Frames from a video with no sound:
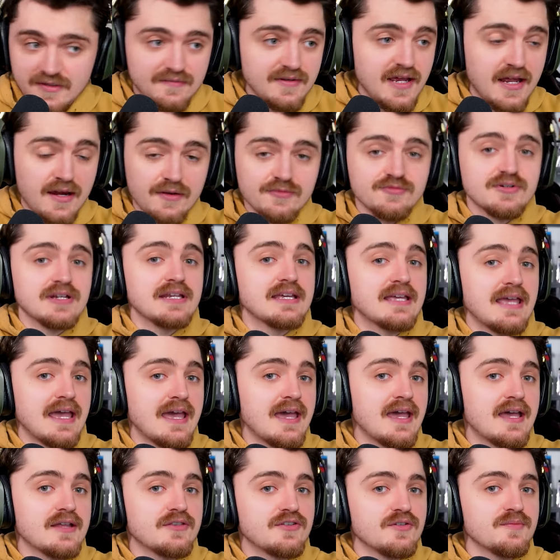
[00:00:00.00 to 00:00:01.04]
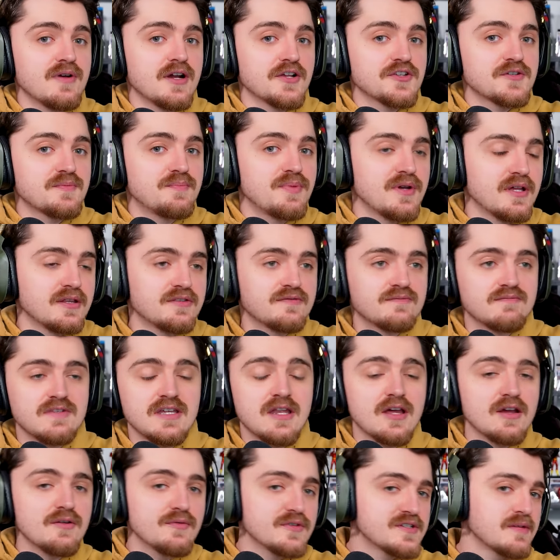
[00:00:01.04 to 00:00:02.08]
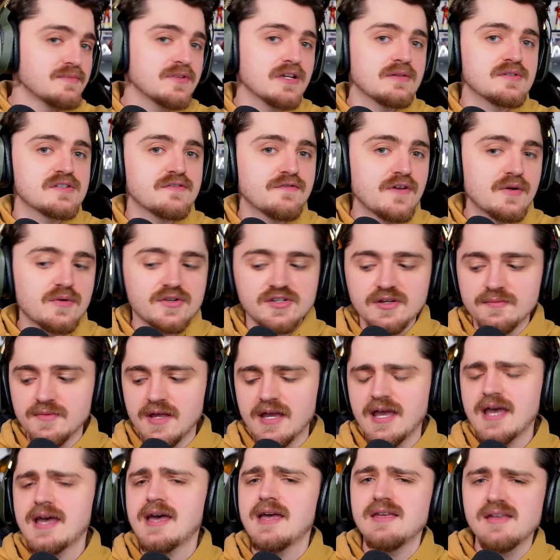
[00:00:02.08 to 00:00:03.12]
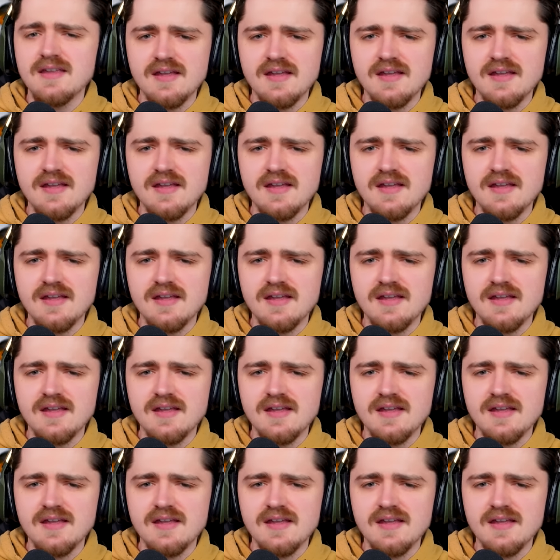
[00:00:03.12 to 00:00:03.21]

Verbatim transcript: I don't really care too much. But you know, sometimes if I watch, I'm like, ah,